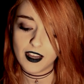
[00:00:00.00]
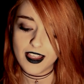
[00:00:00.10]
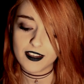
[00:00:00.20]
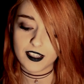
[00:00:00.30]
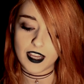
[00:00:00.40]

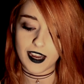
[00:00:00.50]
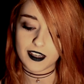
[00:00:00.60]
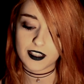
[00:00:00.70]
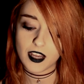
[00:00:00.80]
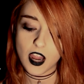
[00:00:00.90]

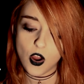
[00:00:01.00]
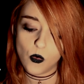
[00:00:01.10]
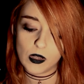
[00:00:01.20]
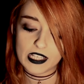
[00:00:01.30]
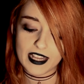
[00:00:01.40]
sex,
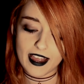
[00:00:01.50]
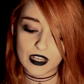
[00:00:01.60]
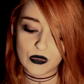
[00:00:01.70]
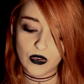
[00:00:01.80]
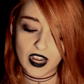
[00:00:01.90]
will
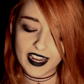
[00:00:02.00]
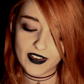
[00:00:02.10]
satisfy.